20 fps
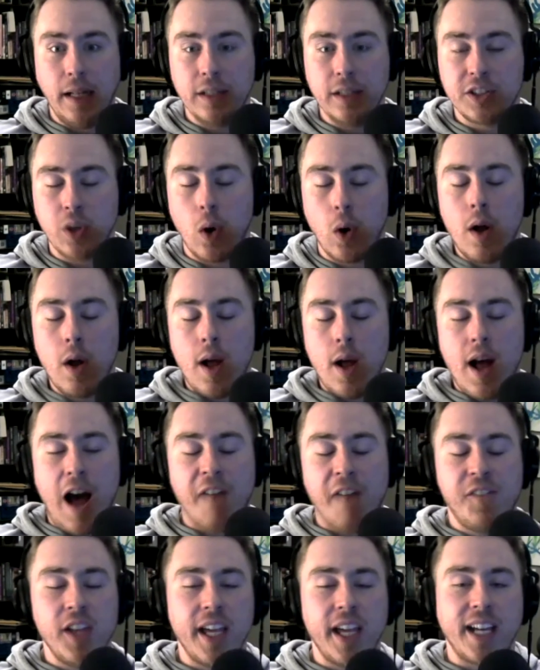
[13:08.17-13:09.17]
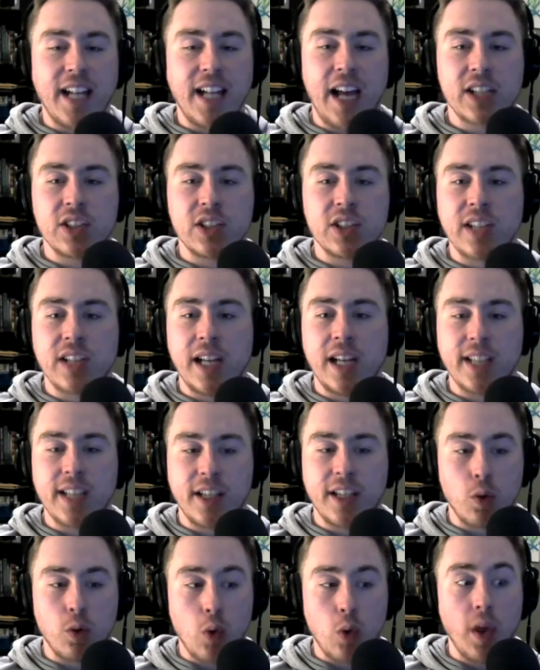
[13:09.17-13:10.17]
So I feel like an exercise like
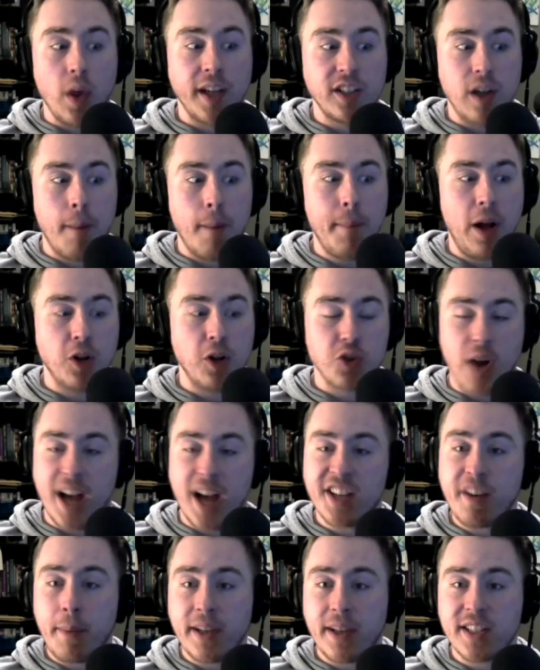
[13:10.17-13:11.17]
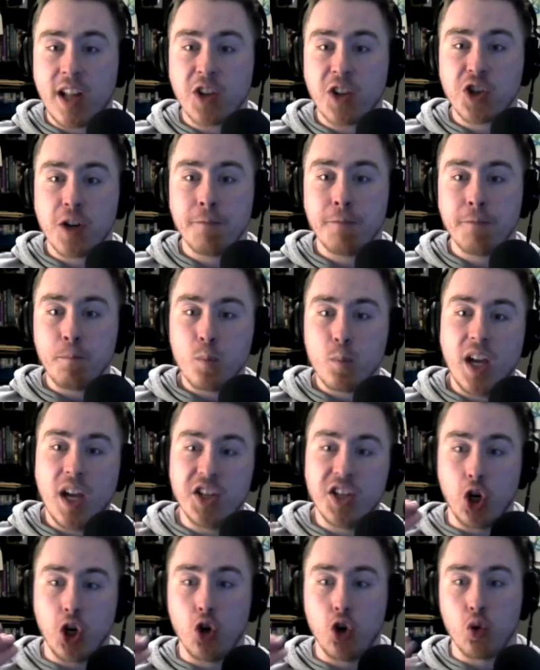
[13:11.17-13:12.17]
the rolling dumbbell tricep extension is
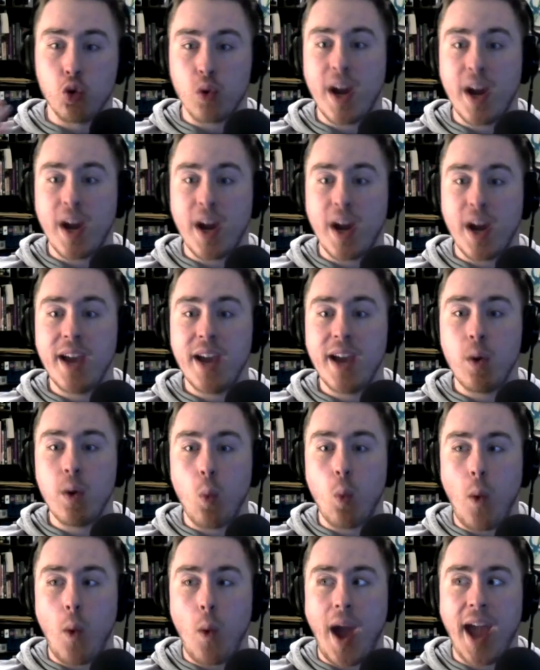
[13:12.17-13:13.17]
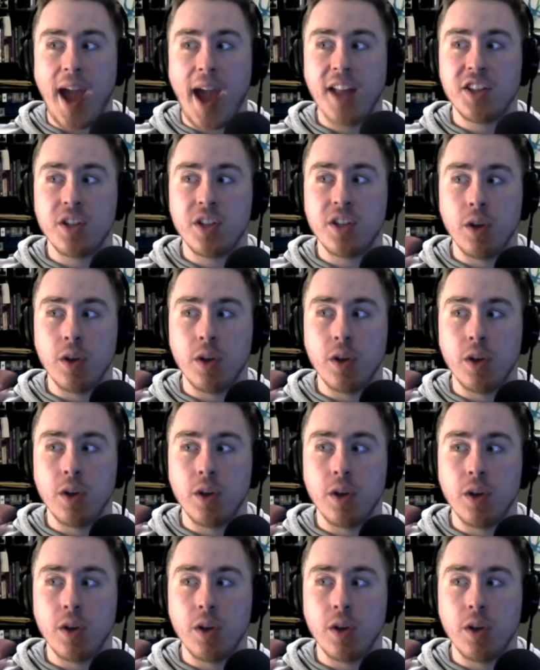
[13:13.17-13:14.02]
a great way to